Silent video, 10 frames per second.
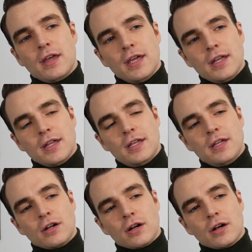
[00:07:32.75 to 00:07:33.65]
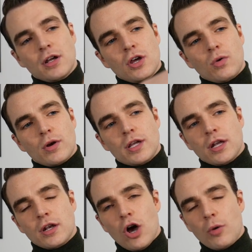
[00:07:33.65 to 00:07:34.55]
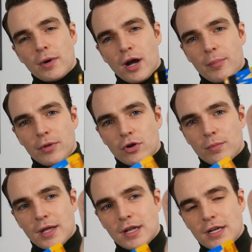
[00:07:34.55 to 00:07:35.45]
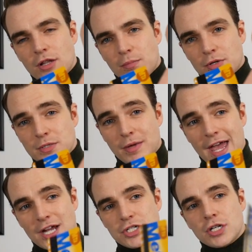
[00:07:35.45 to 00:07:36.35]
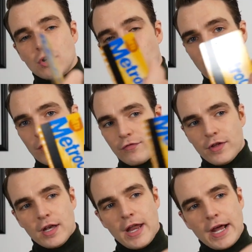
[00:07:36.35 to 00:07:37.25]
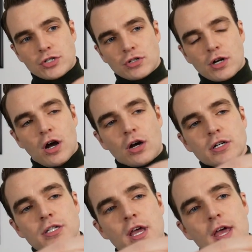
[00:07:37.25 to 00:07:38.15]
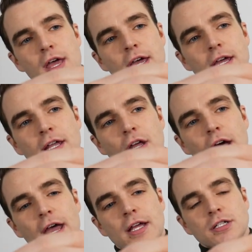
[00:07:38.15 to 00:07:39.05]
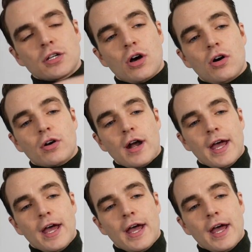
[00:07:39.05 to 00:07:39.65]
in here where you can open it up a little bit and either put some cash in or fit extra cards. And Anson Calder